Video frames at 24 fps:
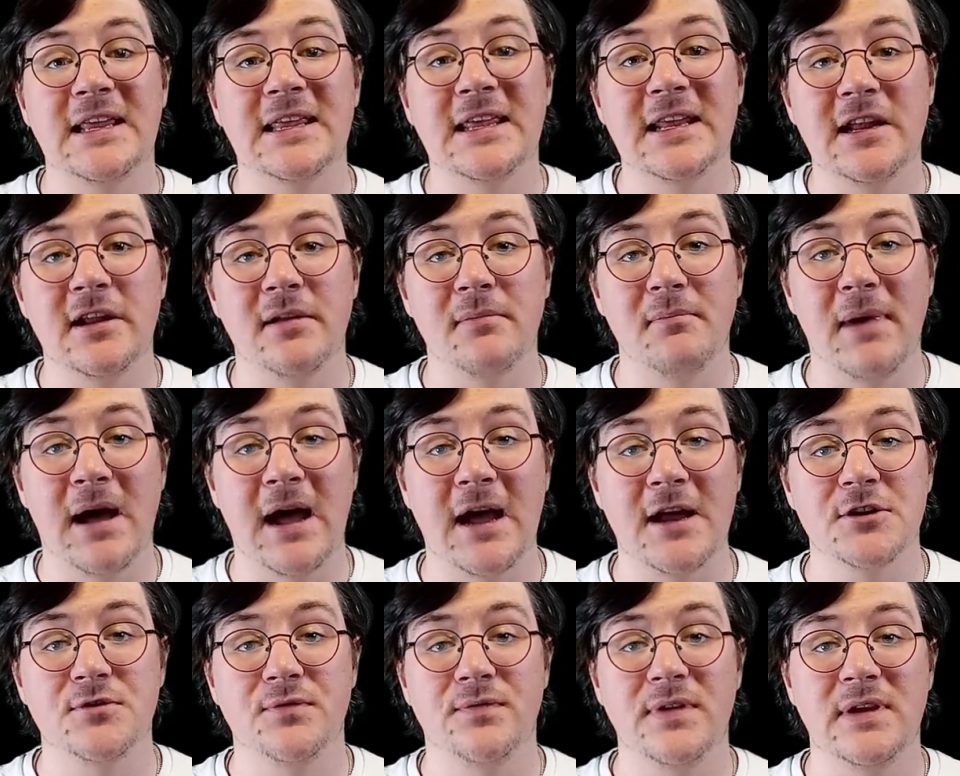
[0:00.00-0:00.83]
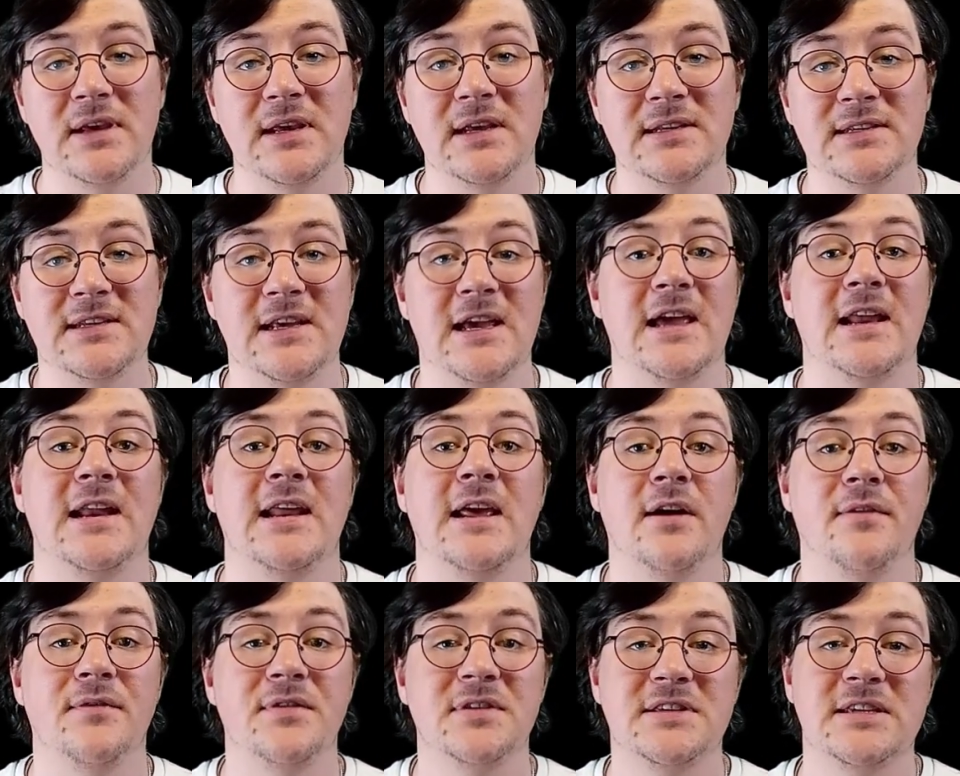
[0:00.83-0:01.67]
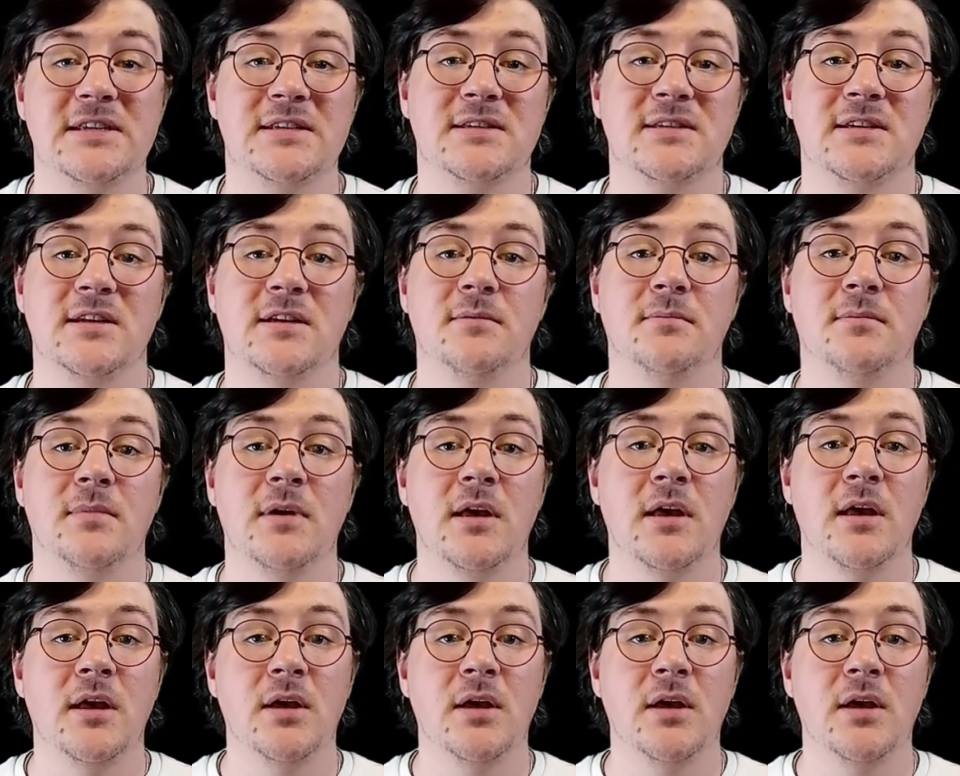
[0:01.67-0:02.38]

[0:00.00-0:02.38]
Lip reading: didn't match the DNA on the system